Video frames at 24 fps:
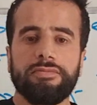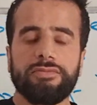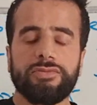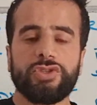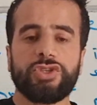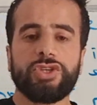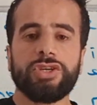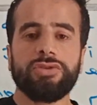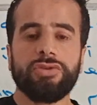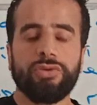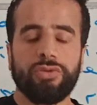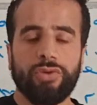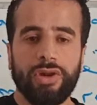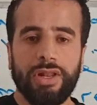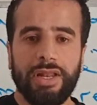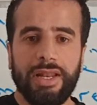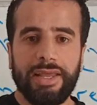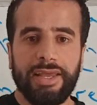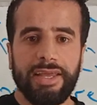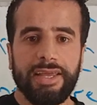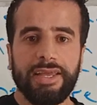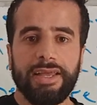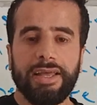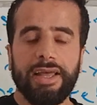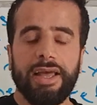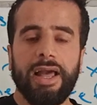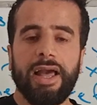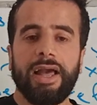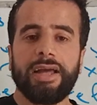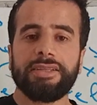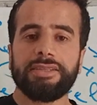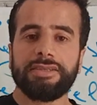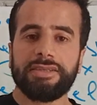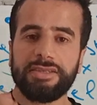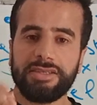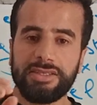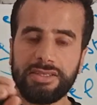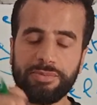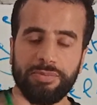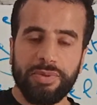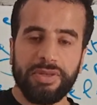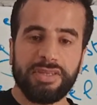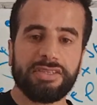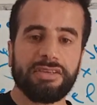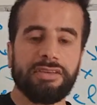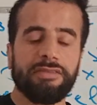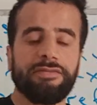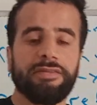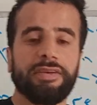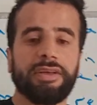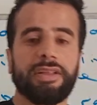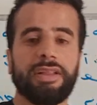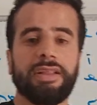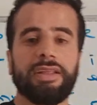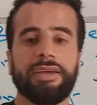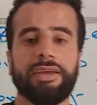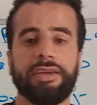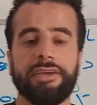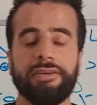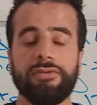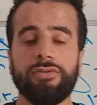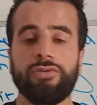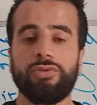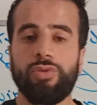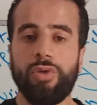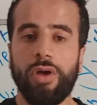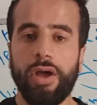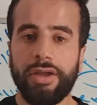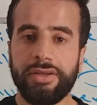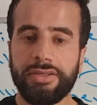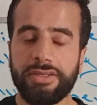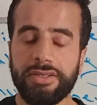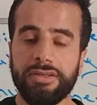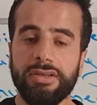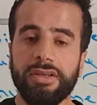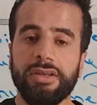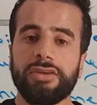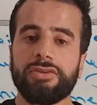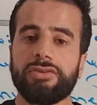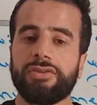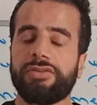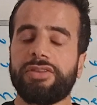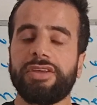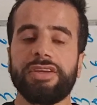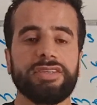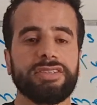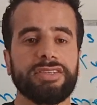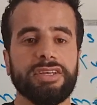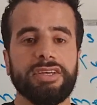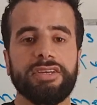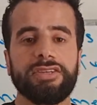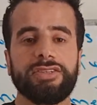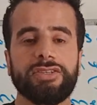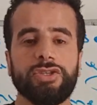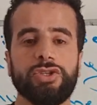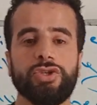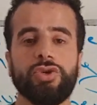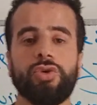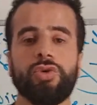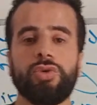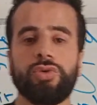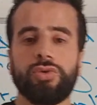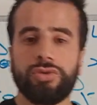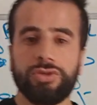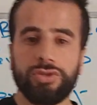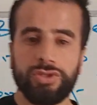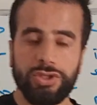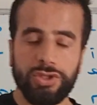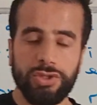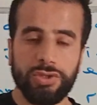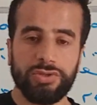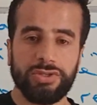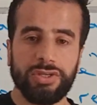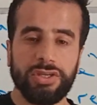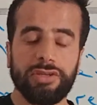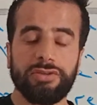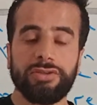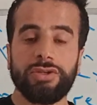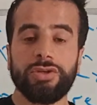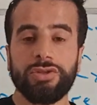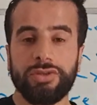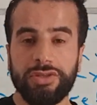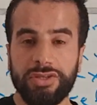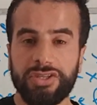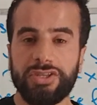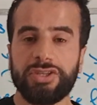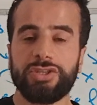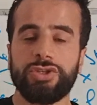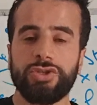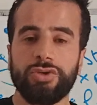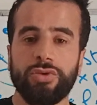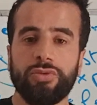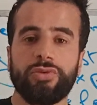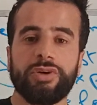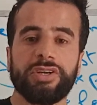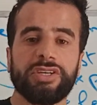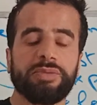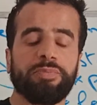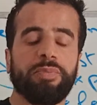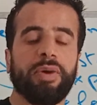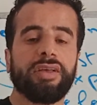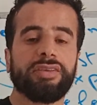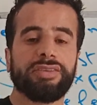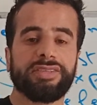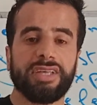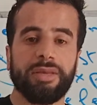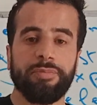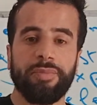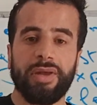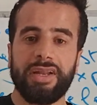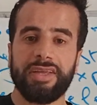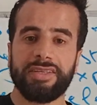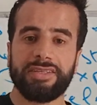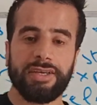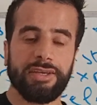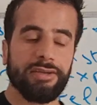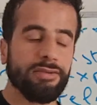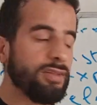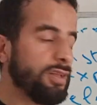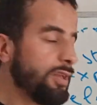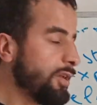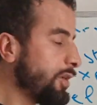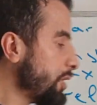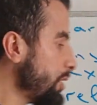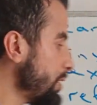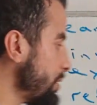generally and specifically, right? This is your duty, this is your responsibility,